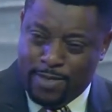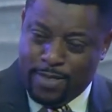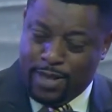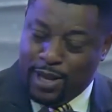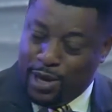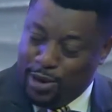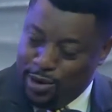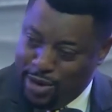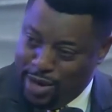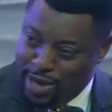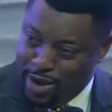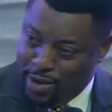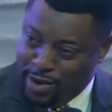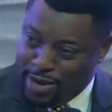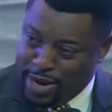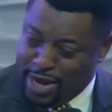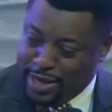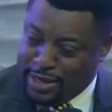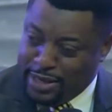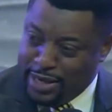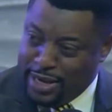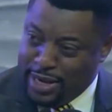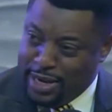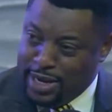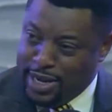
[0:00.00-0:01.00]
Did you hear what I
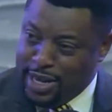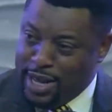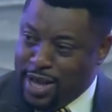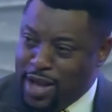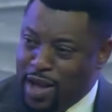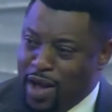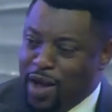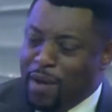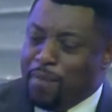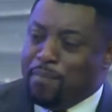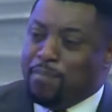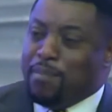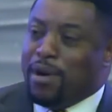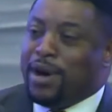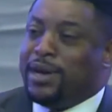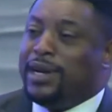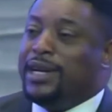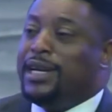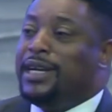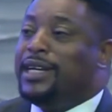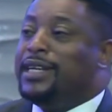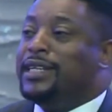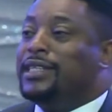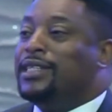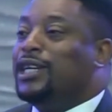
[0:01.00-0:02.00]
said?
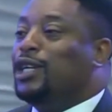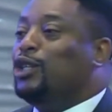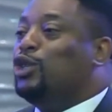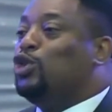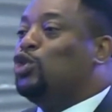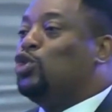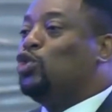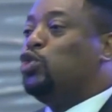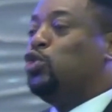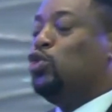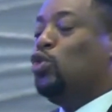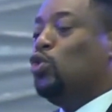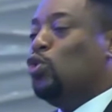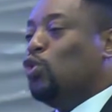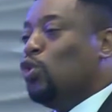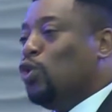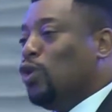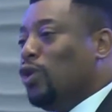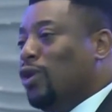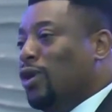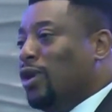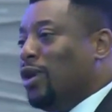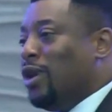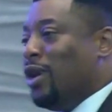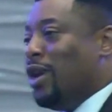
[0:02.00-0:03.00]
Money is a tool,
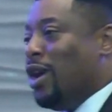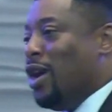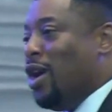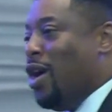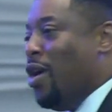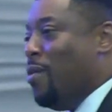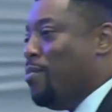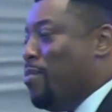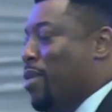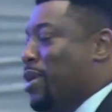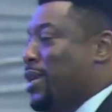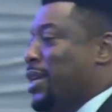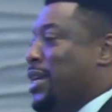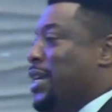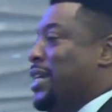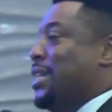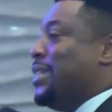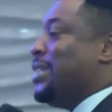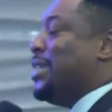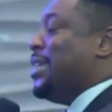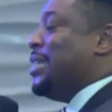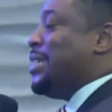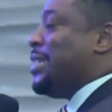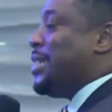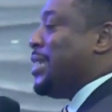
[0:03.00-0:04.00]
money
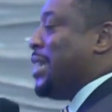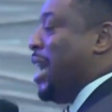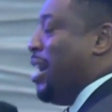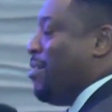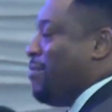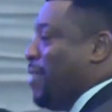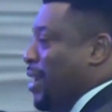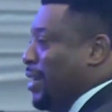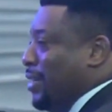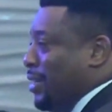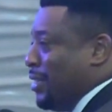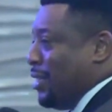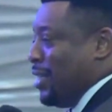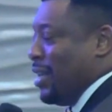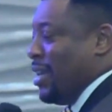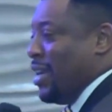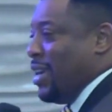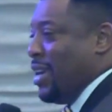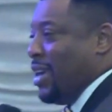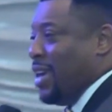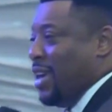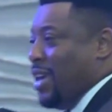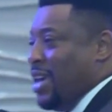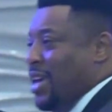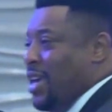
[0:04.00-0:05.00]
is a servant.
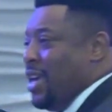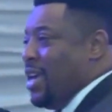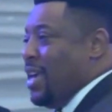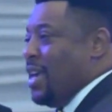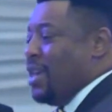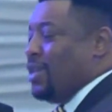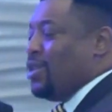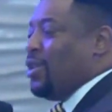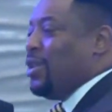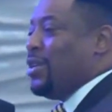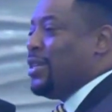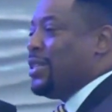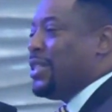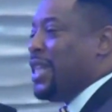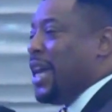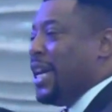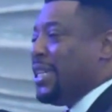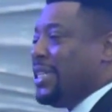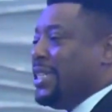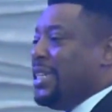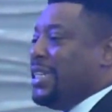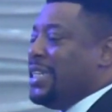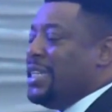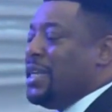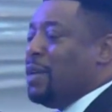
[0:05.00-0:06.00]
It's just
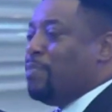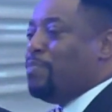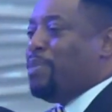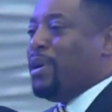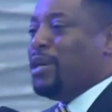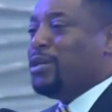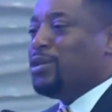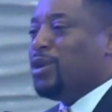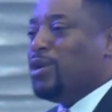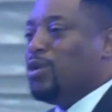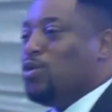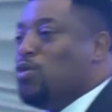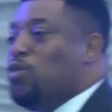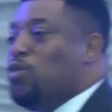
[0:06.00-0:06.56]
that it depends on